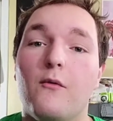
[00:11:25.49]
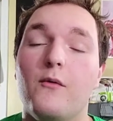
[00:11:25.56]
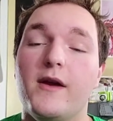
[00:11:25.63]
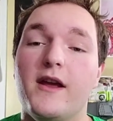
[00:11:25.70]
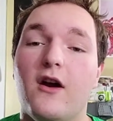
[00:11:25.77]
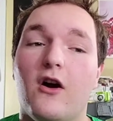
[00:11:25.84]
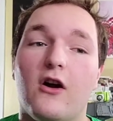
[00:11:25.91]

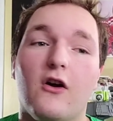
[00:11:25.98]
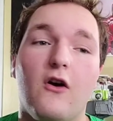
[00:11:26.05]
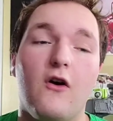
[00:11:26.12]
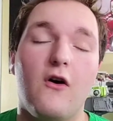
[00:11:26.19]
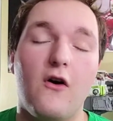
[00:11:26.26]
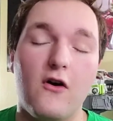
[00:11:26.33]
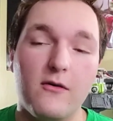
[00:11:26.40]
We are
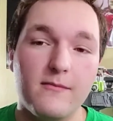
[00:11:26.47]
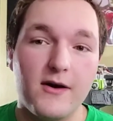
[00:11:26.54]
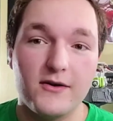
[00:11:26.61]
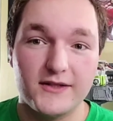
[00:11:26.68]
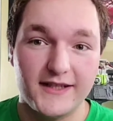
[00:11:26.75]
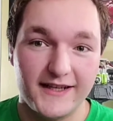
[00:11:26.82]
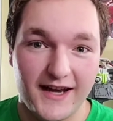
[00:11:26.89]

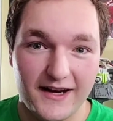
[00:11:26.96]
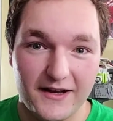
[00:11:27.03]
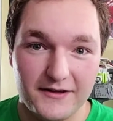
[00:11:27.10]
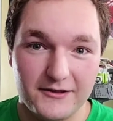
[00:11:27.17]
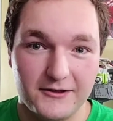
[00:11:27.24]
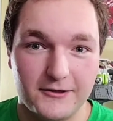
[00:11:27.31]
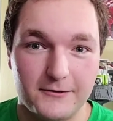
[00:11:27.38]
almost to
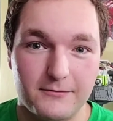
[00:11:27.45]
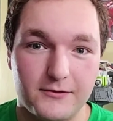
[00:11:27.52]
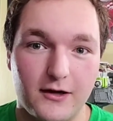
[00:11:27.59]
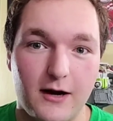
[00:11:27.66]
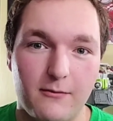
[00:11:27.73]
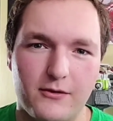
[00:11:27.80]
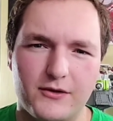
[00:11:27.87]
900
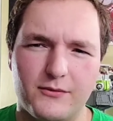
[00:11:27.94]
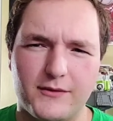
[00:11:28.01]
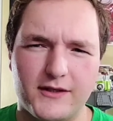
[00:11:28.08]
subscribers,